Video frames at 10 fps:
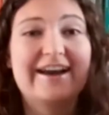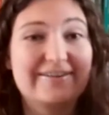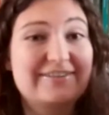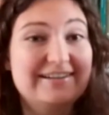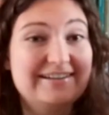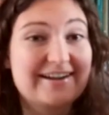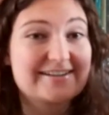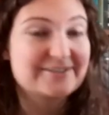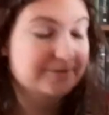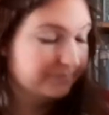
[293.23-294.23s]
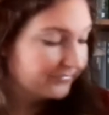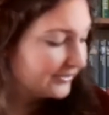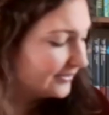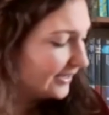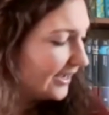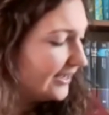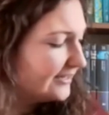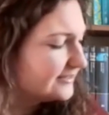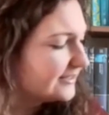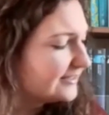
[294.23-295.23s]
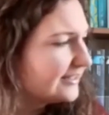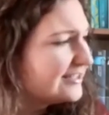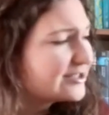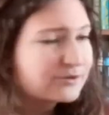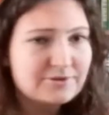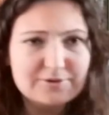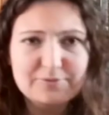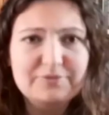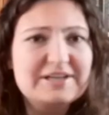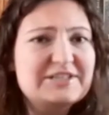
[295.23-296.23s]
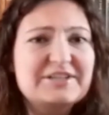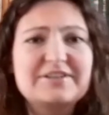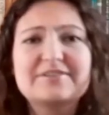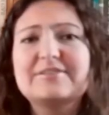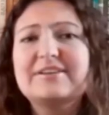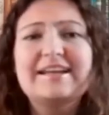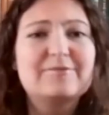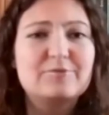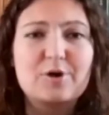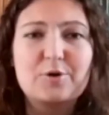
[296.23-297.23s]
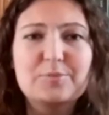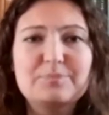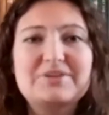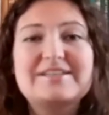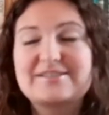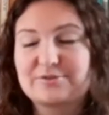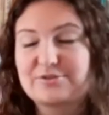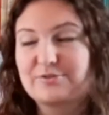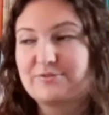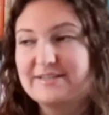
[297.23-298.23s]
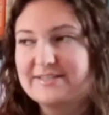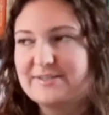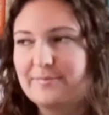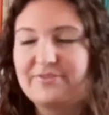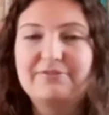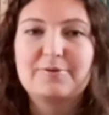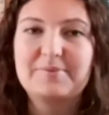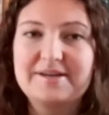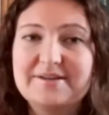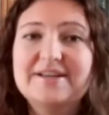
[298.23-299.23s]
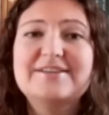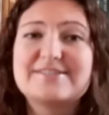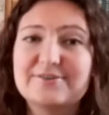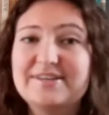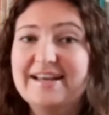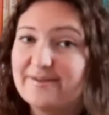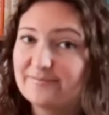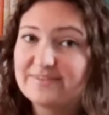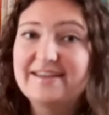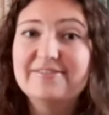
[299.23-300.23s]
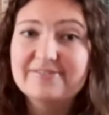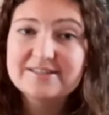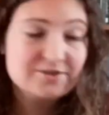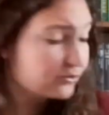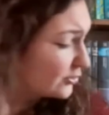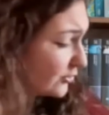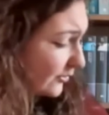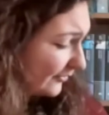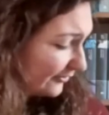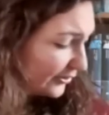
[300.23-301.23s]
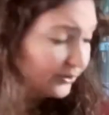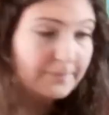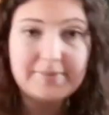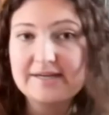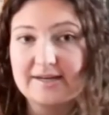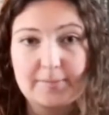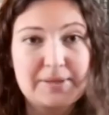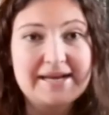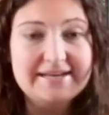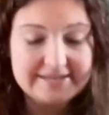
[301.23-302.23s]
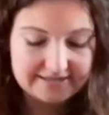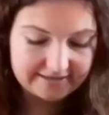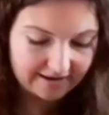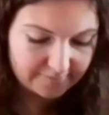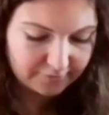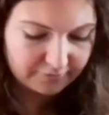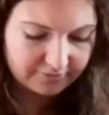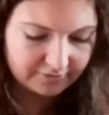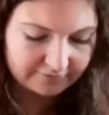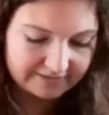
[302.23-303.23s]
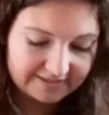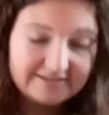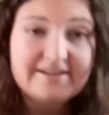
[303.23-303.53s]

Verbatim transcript: I really liked her. And the historical fiction in Rome, it's also really something for me. So yeah, if it's also something for you, pick it up. Hailey and I both love it.